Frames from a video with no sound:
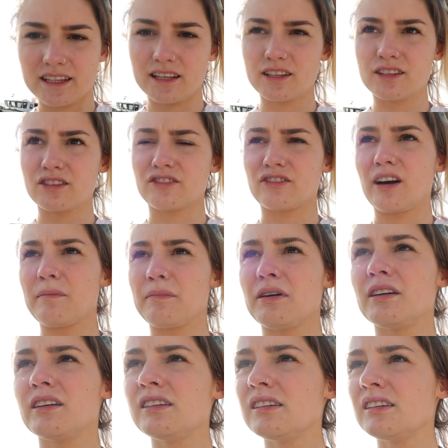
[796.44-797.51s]
scrub.
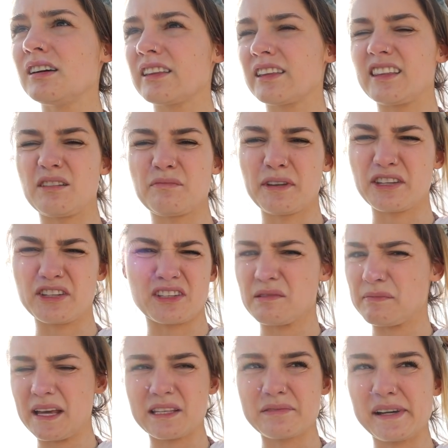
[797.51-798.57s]
I think that'll be just
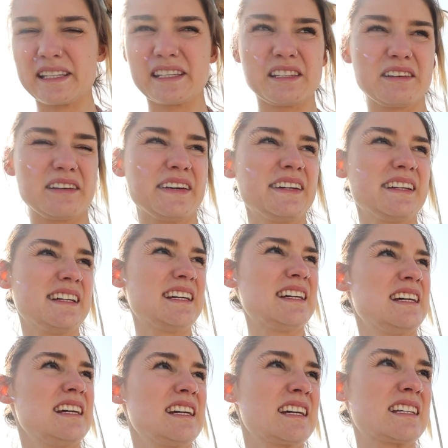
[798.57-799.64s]
the best way to do it,
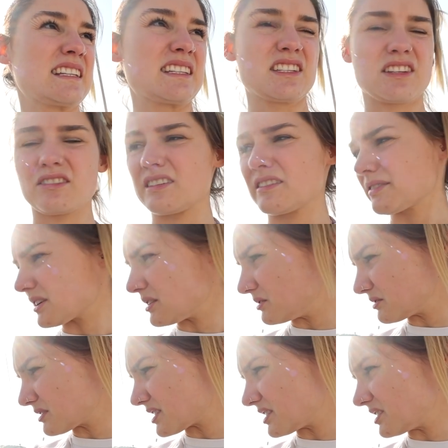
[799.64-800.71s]
because it's too
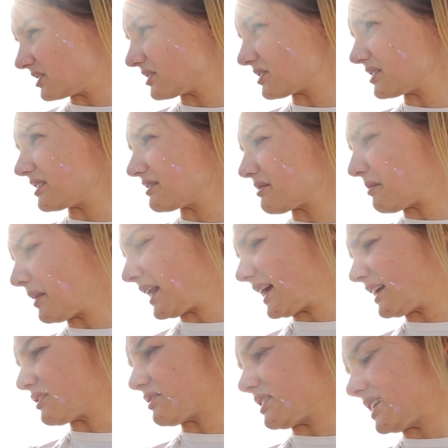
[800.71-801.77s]
difficult to do it from the
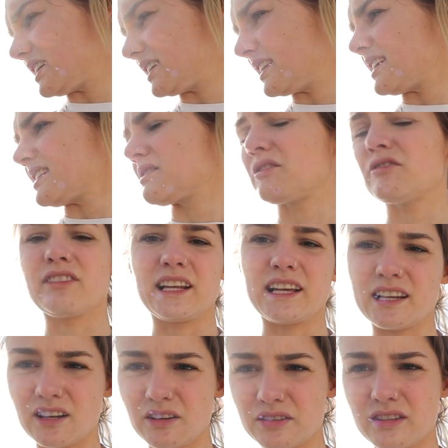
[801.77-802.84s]
land really unless you're really
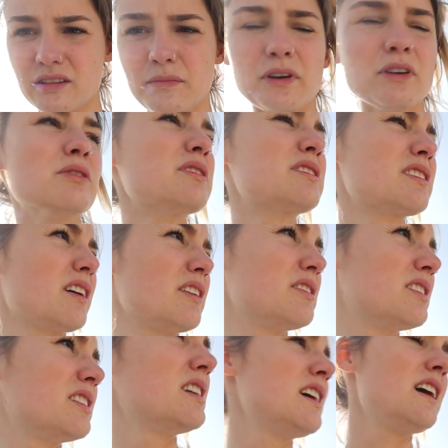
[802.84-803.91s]
close to the boat. So
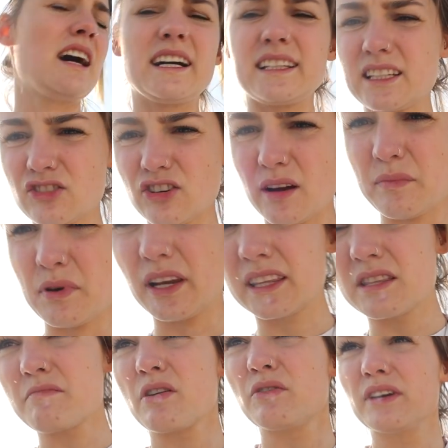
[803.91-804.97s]
I did try
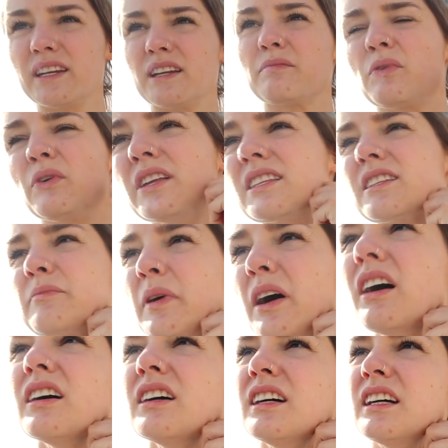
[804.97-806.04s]
pulling the boat in at points, but